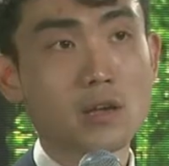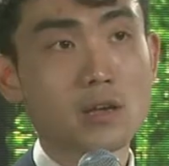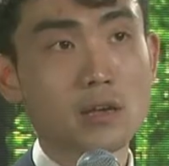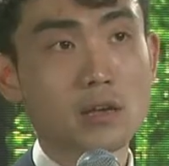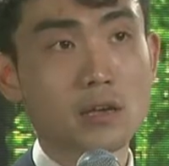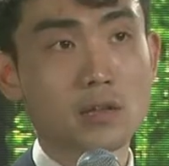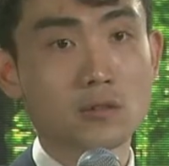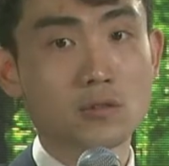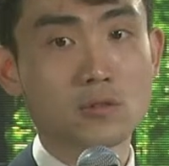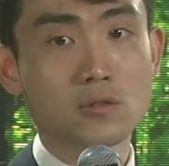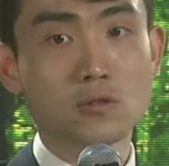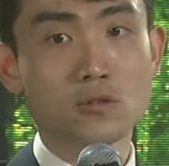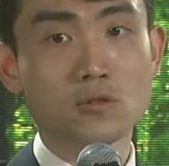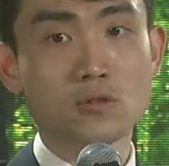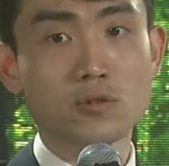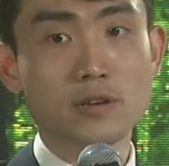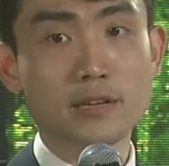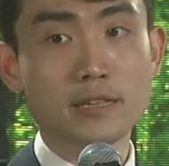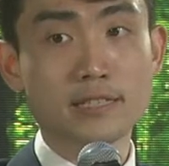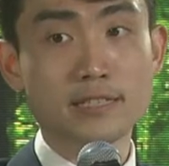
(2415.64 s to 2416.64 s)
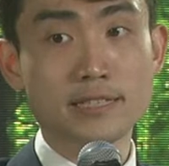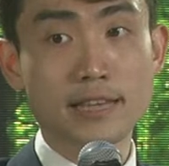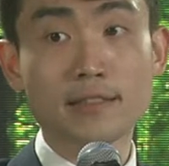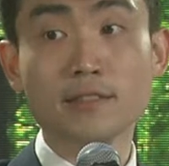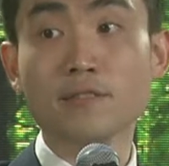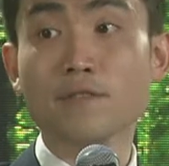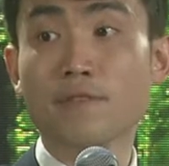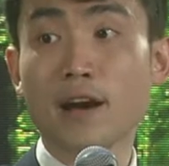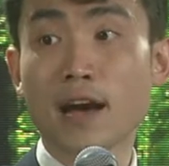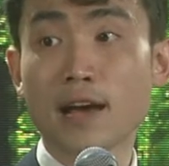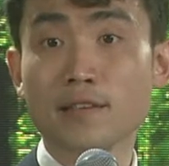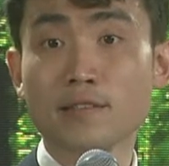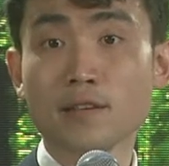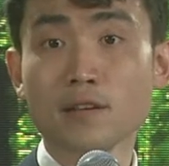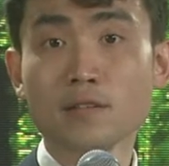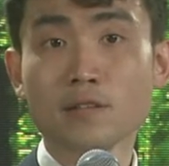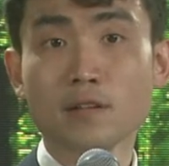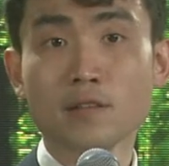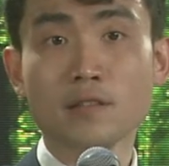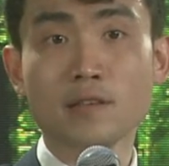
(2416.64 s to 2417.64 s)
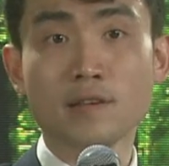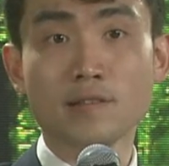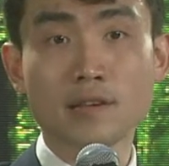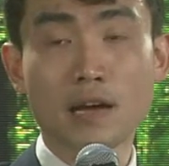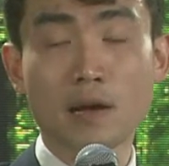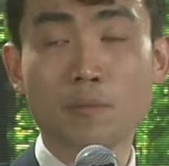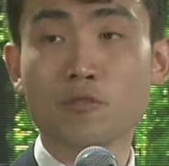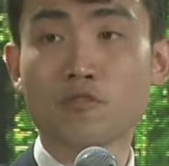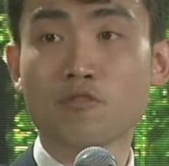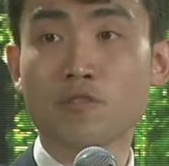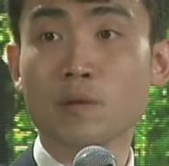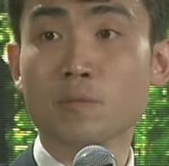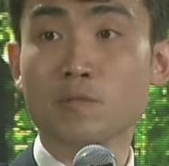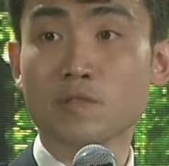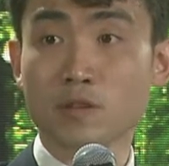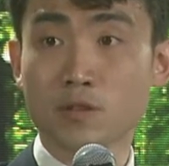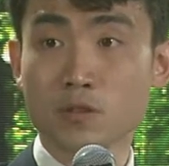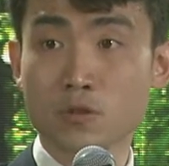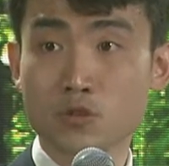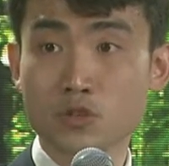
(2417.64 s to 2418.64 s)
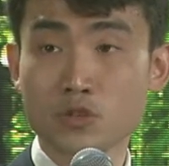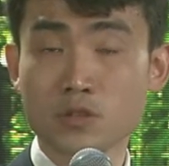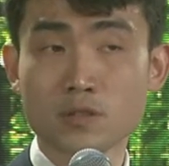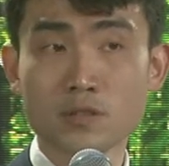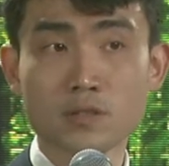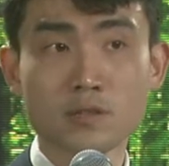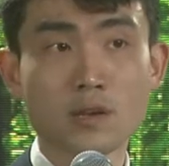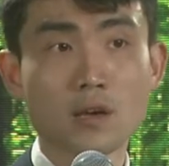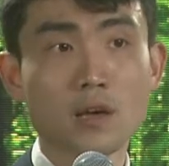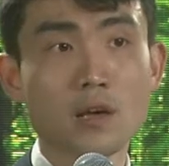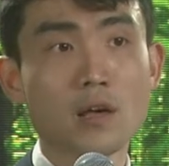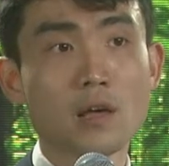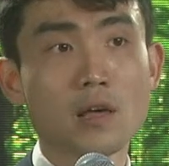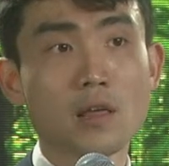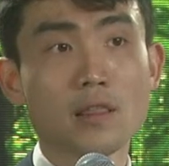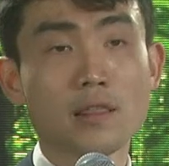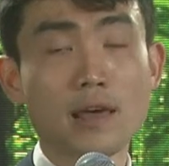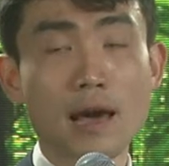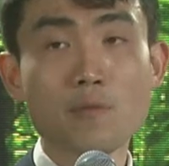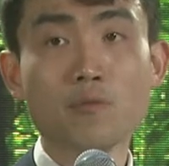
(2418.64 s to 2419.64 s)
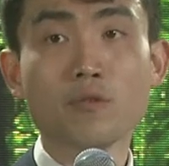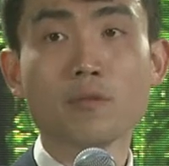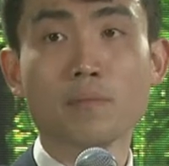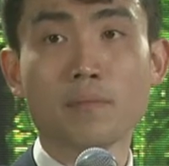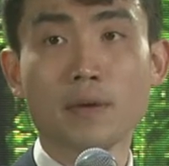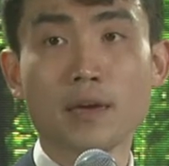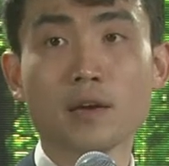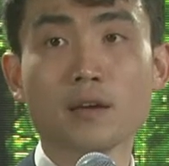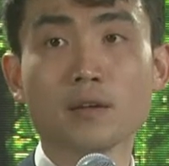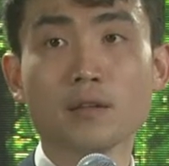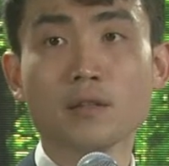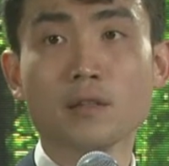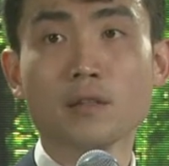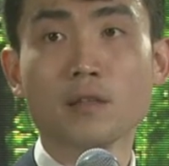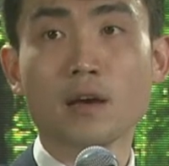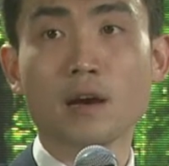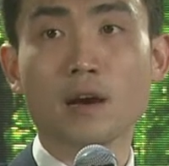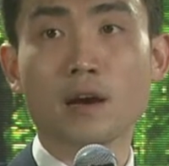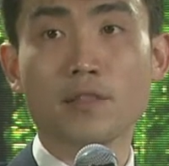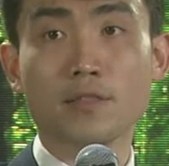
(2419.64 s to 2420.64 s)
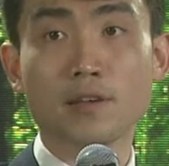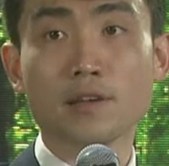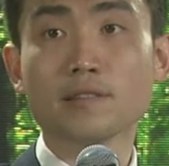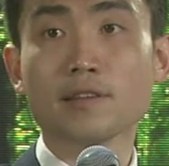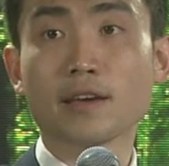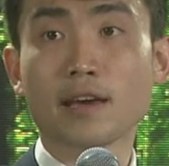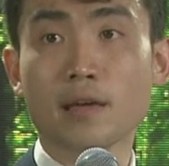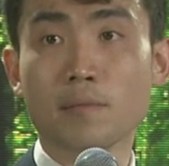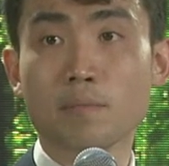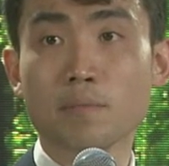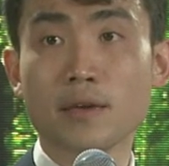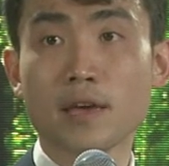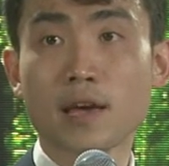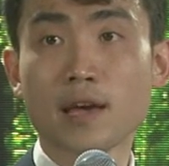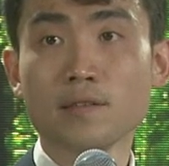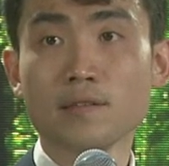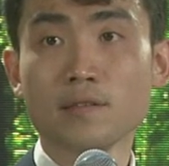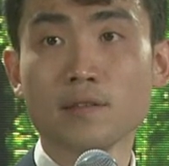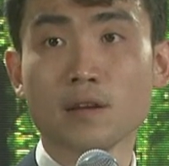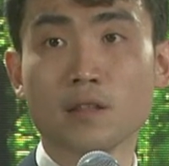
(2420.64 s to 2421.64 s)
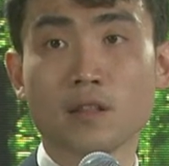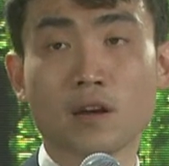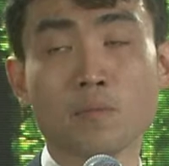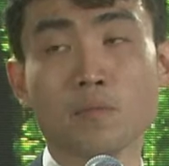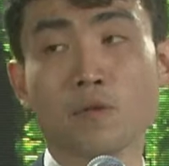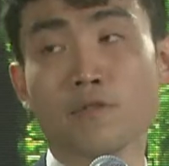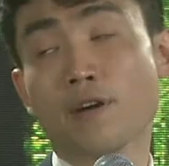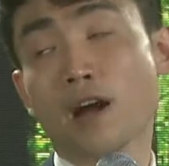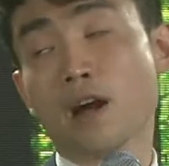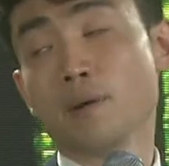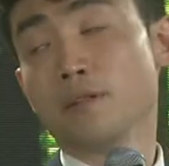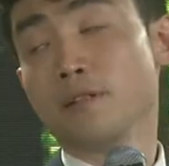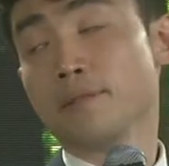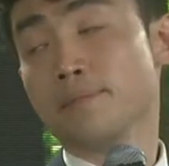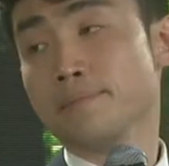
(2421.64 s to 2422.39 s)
into incentivizing these upstream solutions, that would make things like NBS a lot more viable.